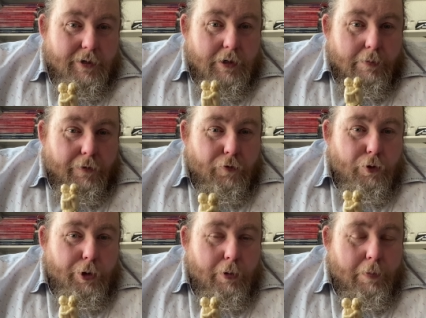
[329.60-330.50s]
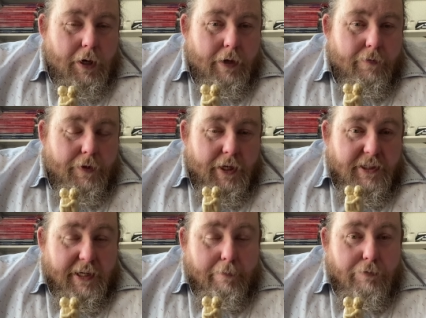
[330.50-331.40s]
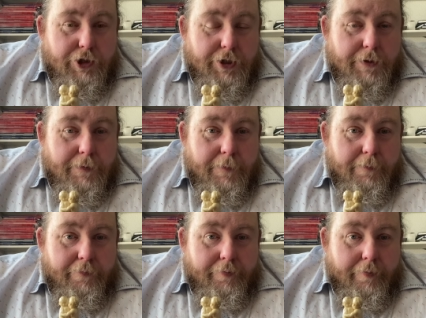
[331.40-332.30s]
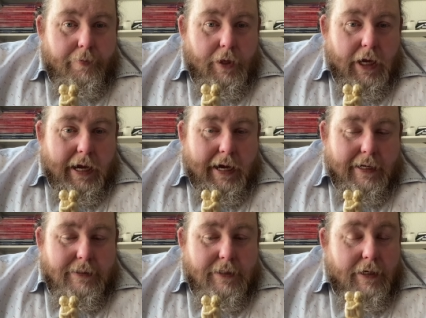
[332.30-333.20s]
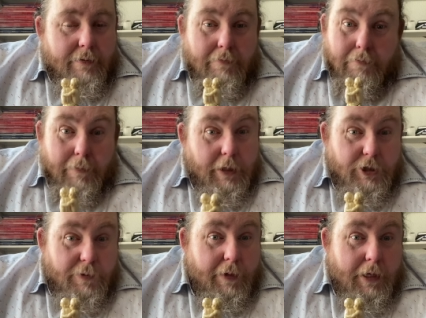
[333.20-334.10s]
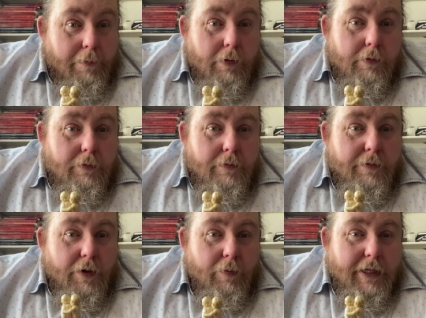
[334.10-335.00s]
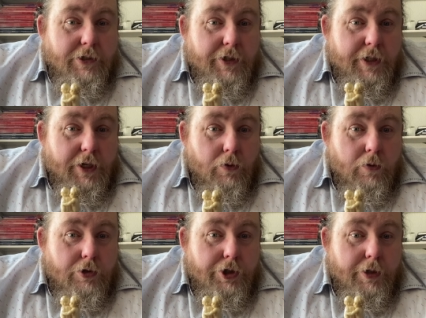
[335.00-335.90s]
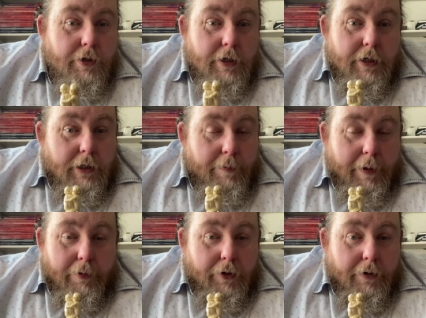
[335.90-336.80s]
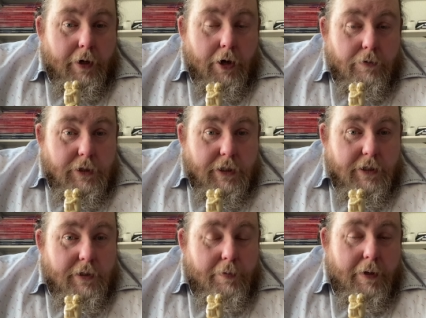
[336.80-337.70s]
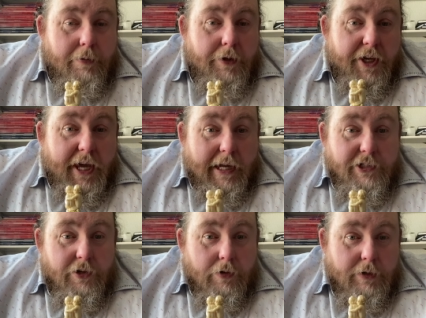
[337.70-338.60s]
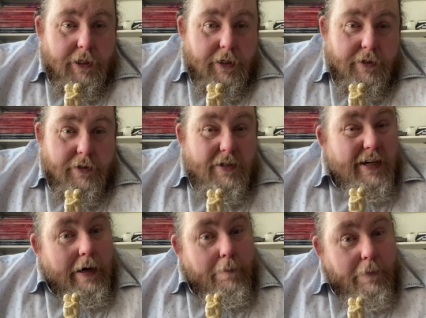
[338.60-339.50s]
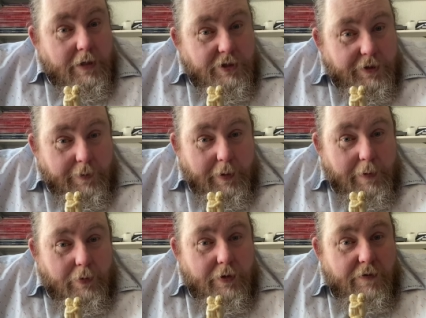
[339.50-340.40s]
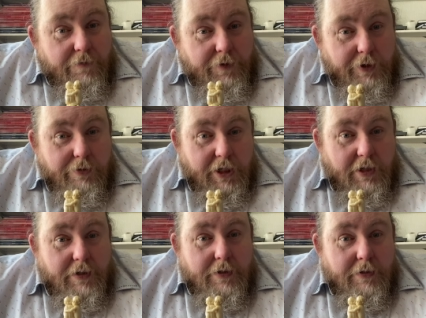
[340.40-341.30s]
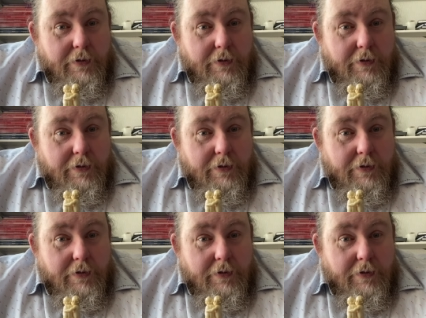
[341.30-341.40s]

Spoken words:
before you apply for the exemption. And most people that went to the auction, the people that owned it, the people that catalogued it, and most of the people that viewed it,